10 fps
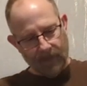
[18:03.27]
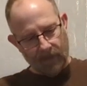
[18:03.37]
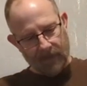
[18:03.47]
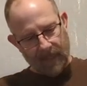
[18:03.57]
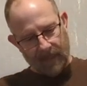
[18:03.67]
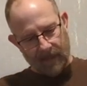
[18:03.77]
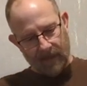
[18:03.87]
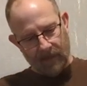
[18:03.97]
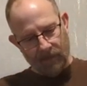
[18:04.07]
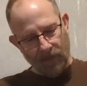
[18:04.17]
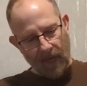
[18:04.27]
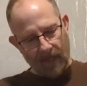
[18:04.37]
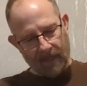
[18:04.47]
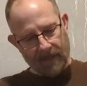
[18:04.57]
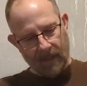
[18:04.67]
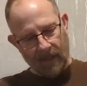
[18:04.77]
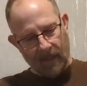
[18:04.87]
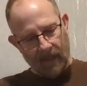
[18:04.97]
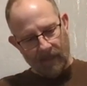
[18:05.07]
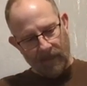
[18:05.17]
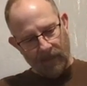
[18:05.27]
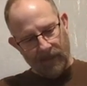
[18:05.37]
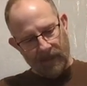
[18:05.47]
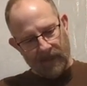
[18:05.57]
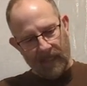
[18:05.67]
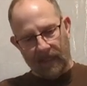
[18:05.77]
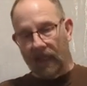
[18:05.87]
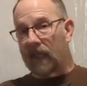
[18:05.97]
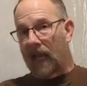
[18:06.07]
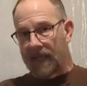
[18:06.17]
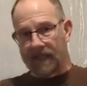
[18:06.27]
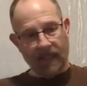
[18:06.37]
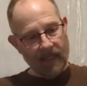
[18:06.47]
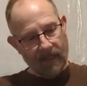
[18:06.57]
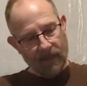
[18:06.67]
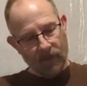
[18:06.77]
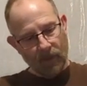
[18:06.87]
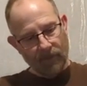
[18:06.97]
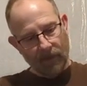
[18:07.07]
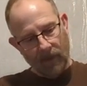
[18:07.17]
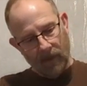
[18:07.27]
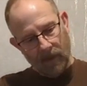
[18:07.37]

you know, Dayton products. Maybe the Dayton Classic 8-inch woofer.